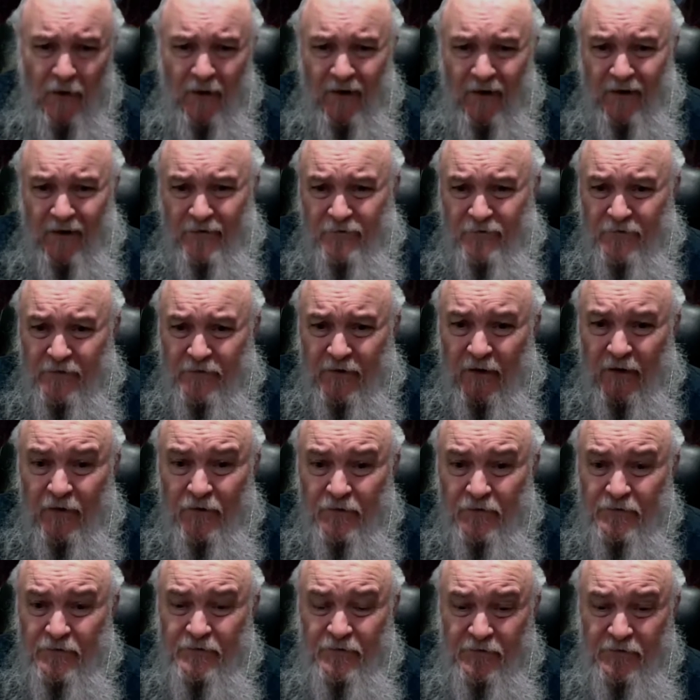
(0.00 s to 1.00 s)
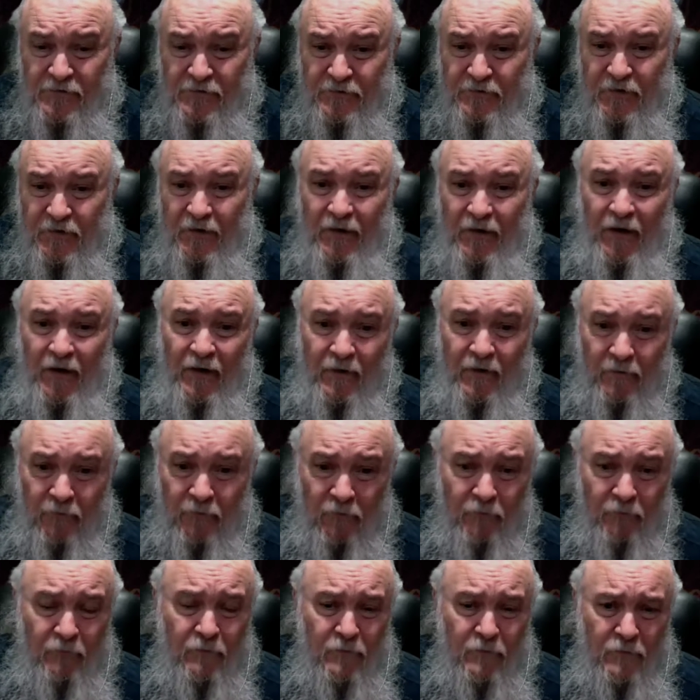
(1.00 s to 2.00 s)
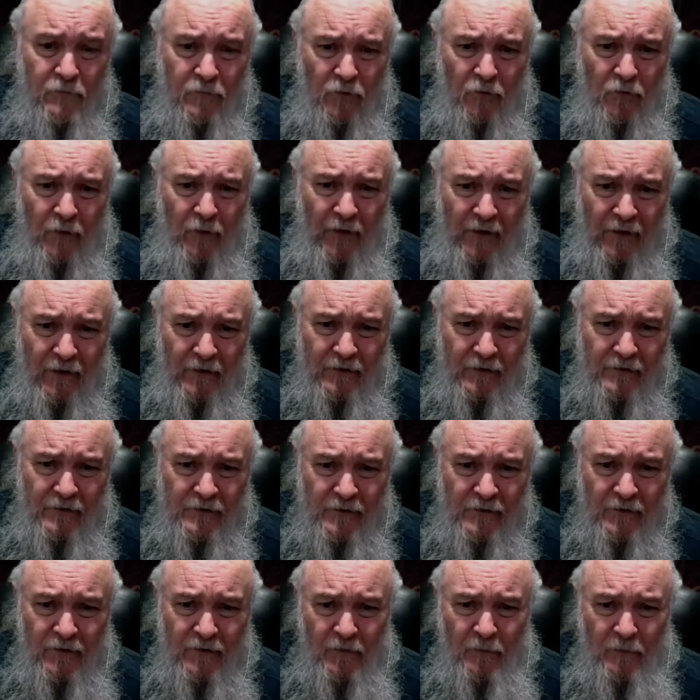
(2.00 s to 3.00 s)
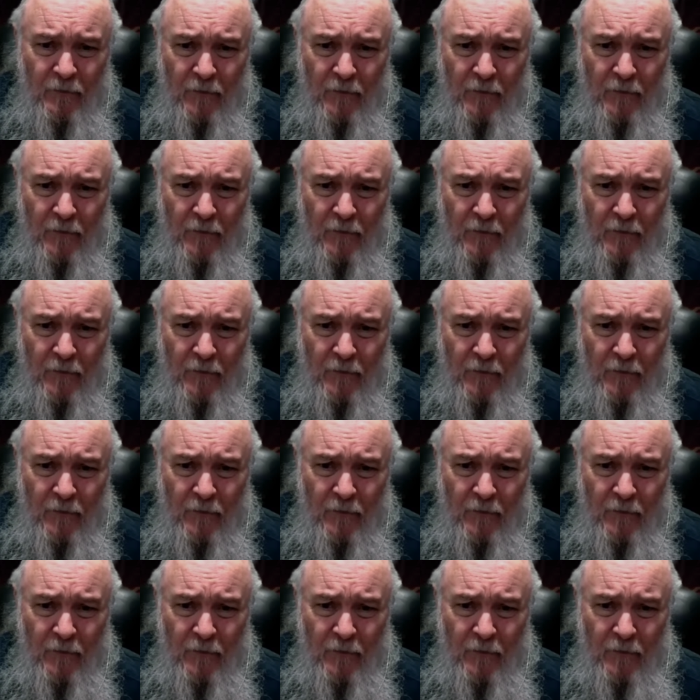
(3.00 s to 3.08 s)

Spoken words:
it scares the shit out of them, quite honestly,